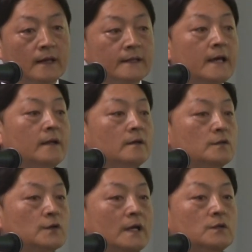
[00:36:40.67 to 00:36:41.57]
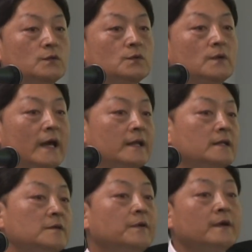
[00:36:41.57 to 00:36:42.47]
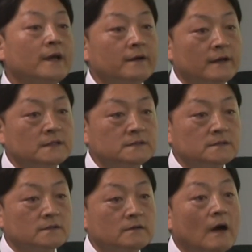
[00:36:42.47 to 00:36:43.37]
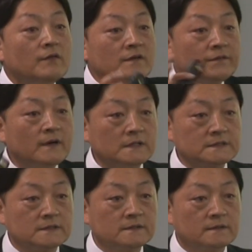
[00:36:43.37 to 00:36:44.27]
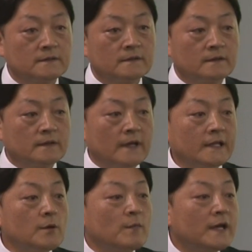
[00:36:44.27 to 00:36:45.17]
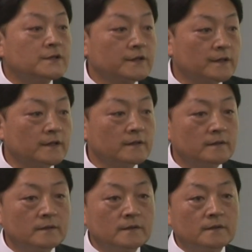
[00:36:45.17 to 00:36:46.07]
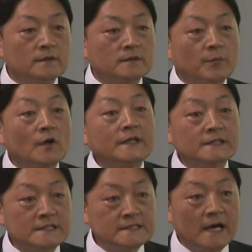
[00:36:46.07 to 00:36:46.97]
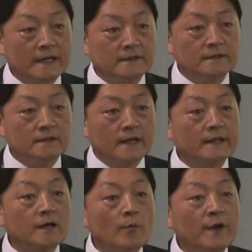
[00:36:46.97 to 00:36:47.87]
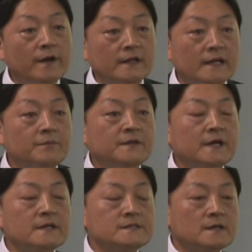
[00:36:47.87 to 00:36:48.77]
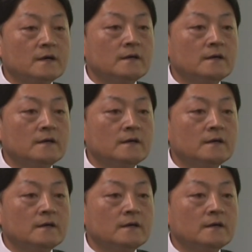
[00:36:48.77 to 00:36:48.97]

And then I'll try to do any different areas, grounding first, and then measure the voltage inside and compare it. If there is